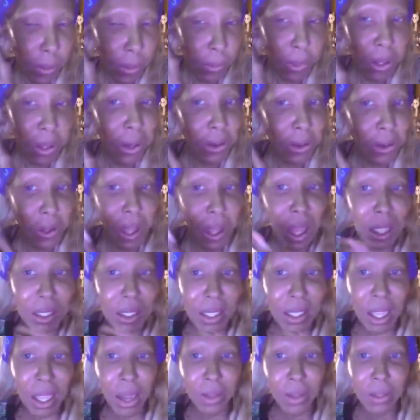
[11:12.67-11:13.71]
When you hear that
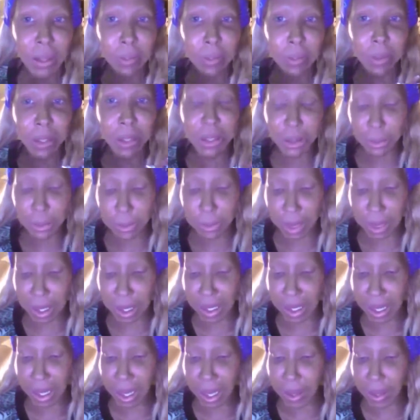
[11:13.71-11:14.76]
sound, that means you're
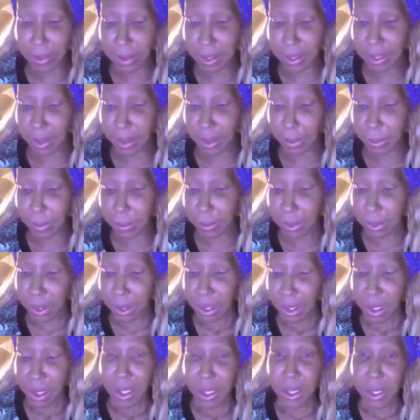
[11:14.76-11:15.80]
running out, so
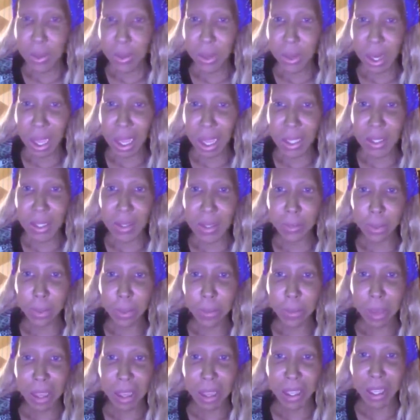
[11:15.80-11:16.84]
you want to add some more
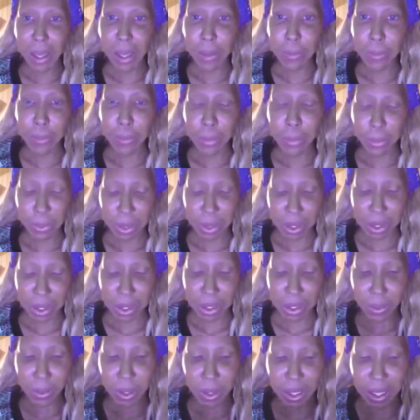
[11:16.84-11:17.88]
makeup.
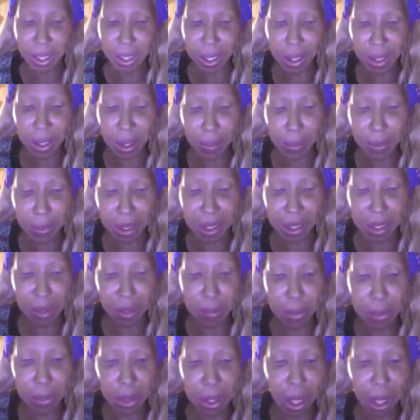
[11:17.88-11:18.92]
So again, I'm taking the
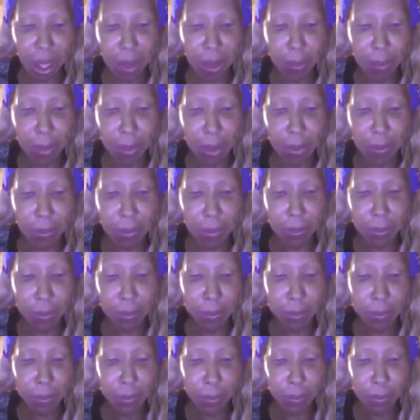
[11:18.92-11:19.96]
plum
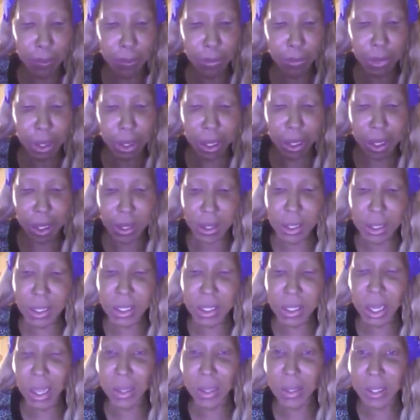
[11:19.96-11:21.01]
in the
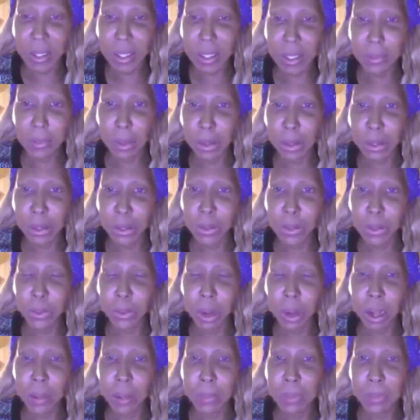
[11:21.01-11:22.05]
stylus, about 2
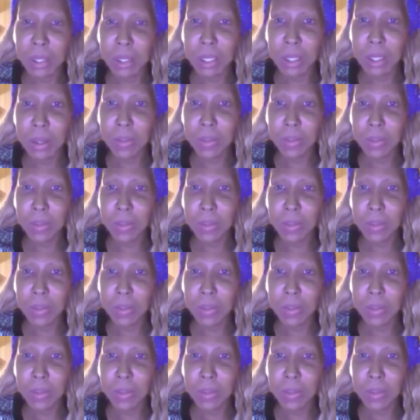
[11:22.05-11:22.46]
drops.